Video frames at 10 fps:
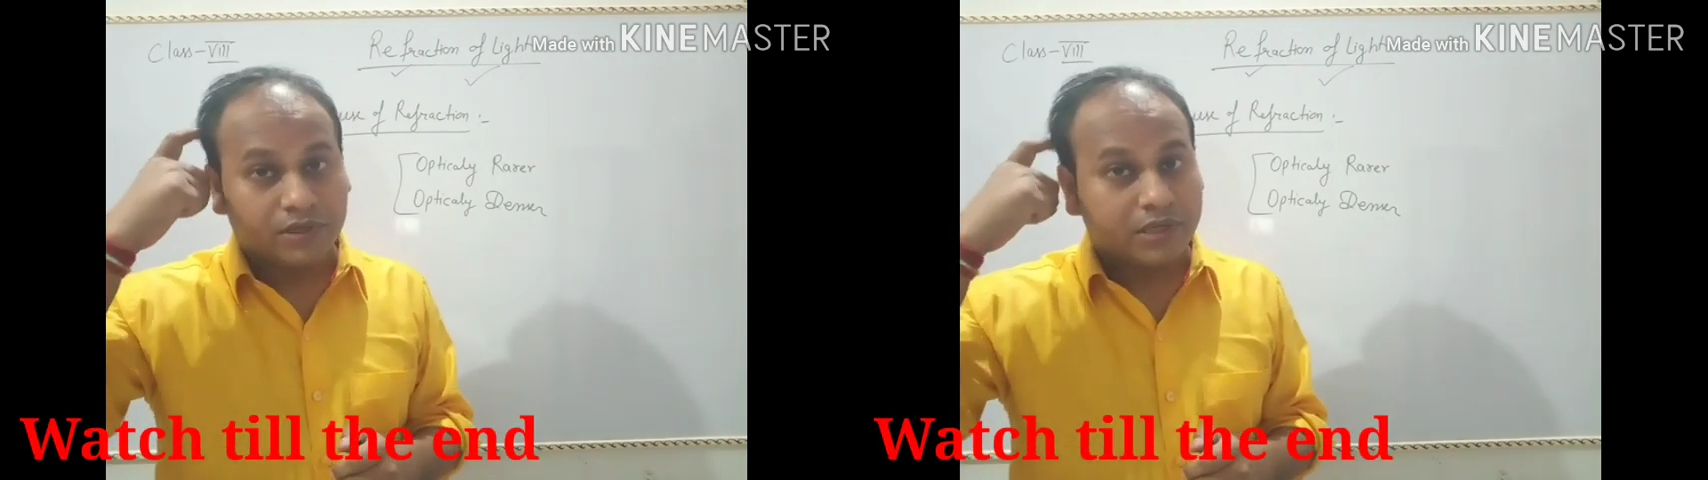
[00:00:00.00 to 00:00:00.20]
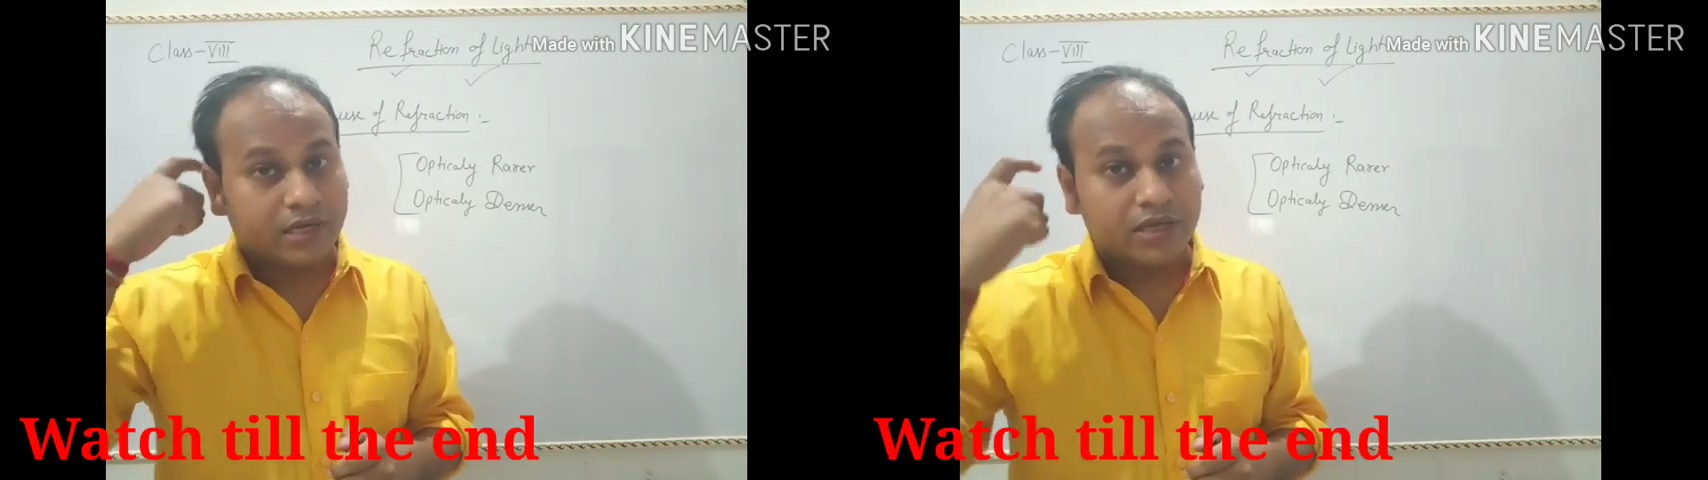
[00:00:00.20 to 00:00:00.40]

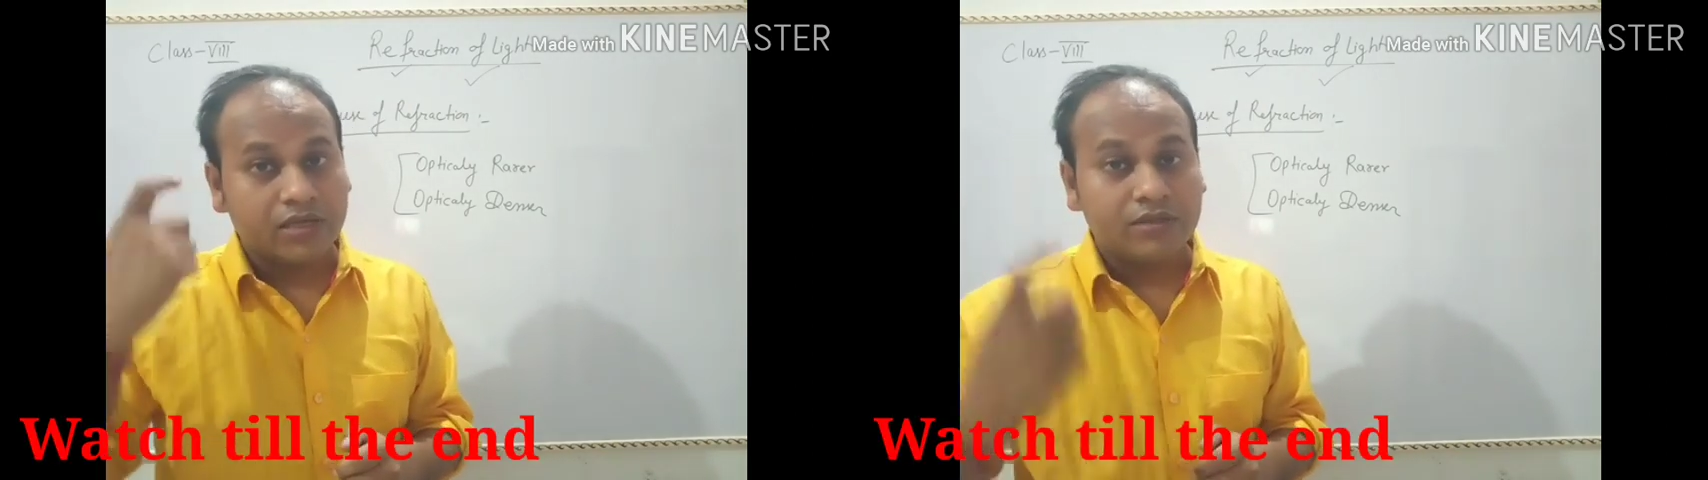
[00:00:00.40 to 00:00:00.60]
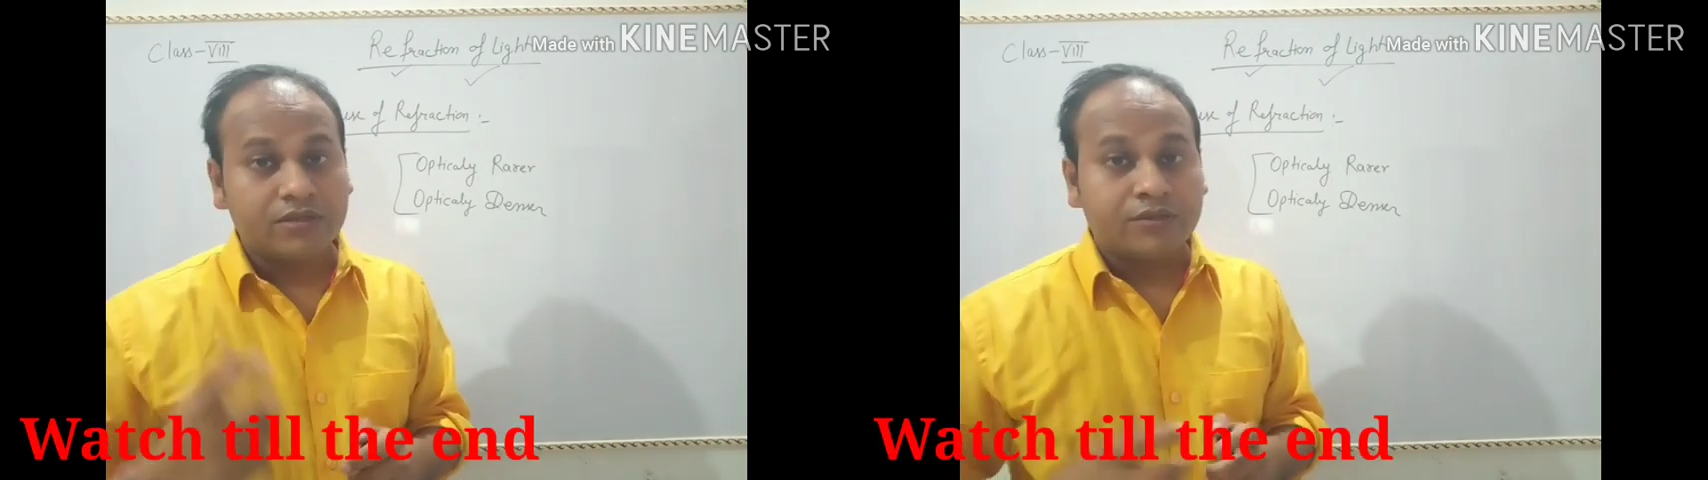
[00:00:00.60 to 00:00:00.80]

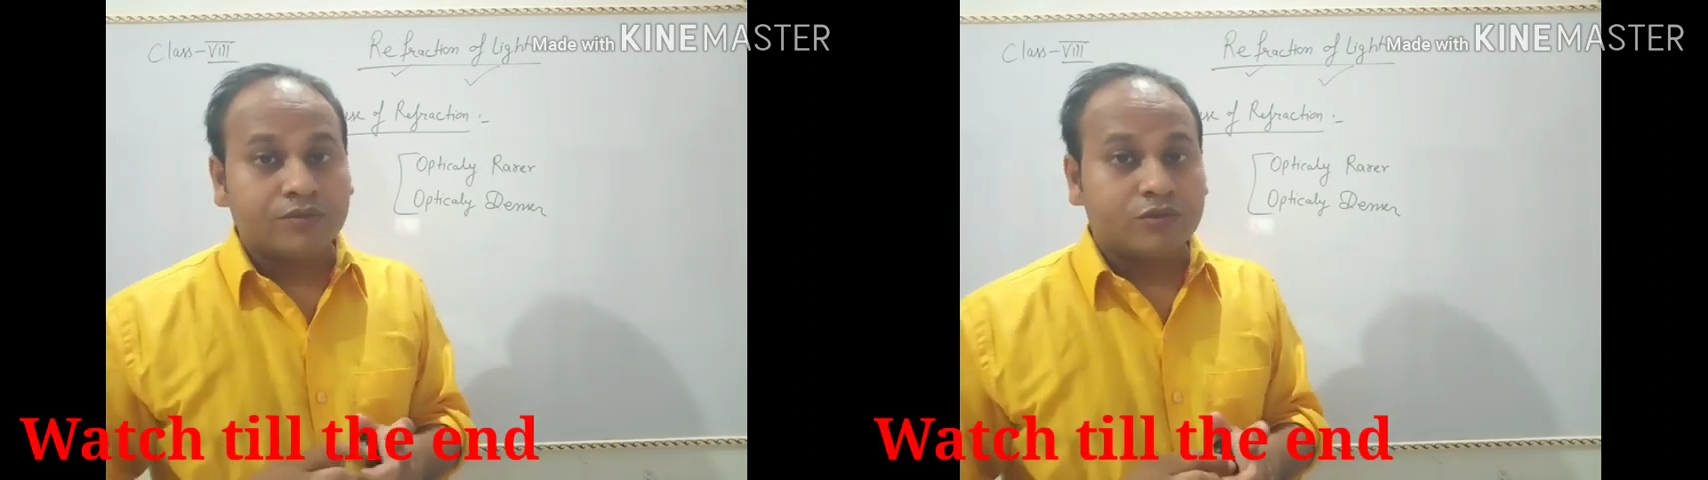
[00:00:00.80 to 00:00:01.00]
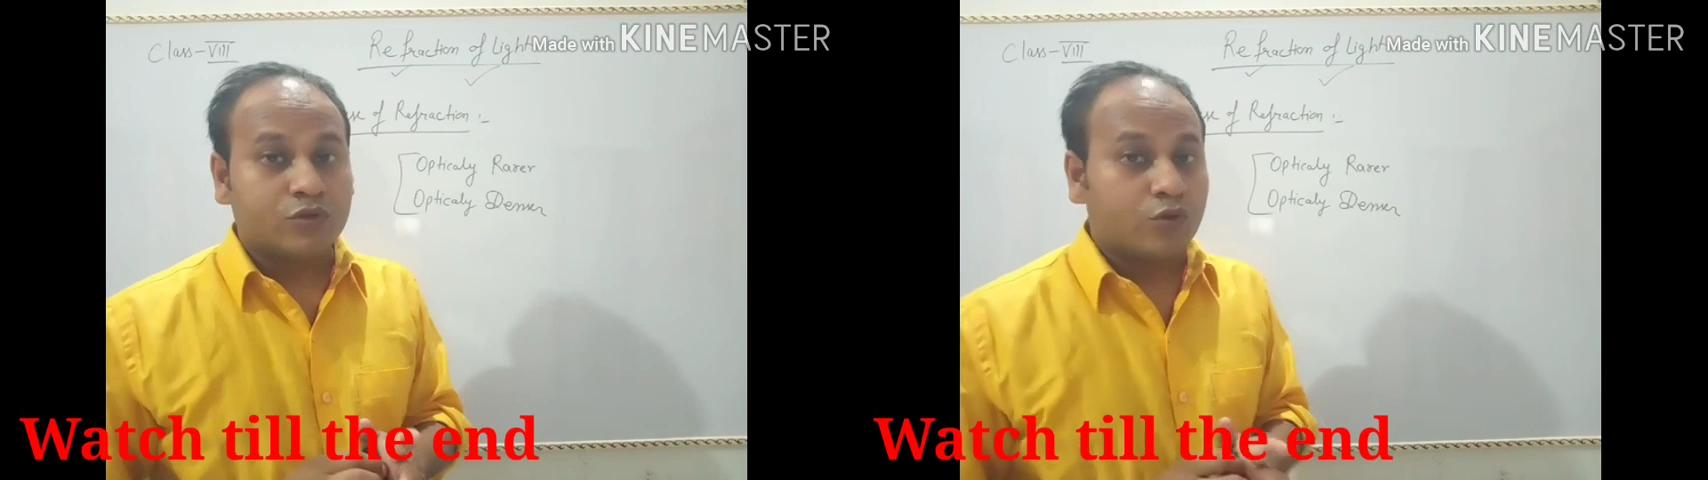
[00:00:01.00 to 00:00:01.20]
Clear?
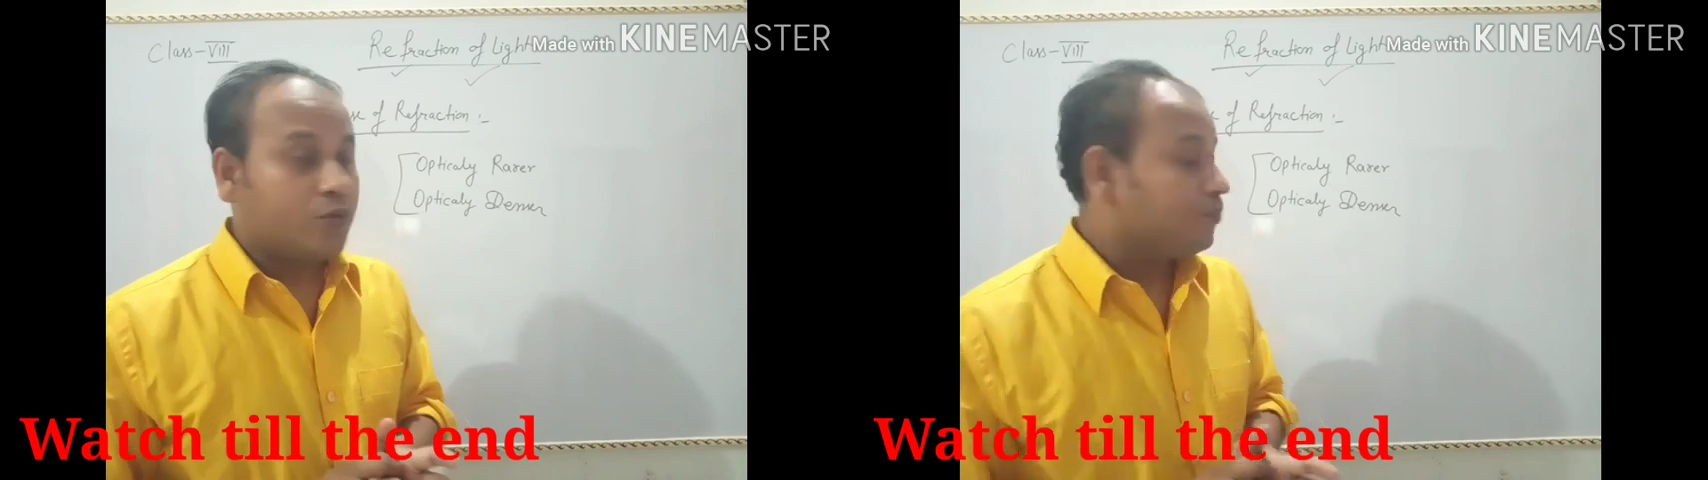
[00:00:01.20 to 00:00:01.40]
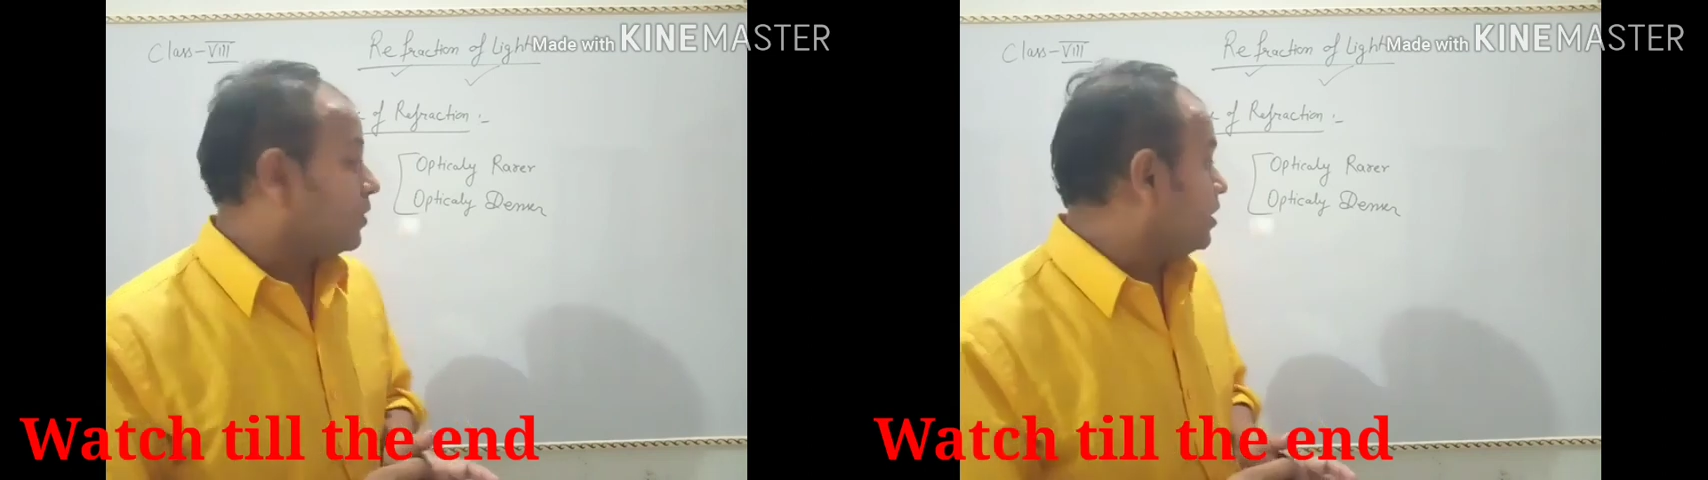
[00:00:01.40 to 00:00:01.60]
So